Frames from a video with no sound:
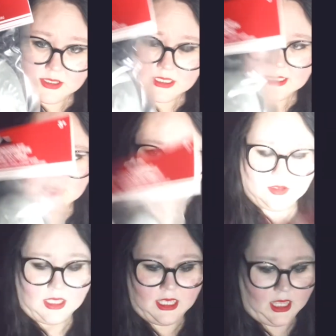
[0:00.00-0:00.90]
So
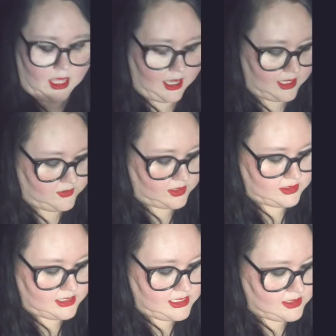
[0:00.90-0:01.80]
I thought
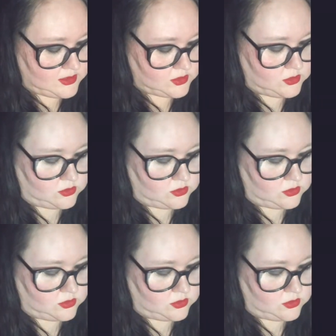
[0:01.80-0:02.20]
these are cool.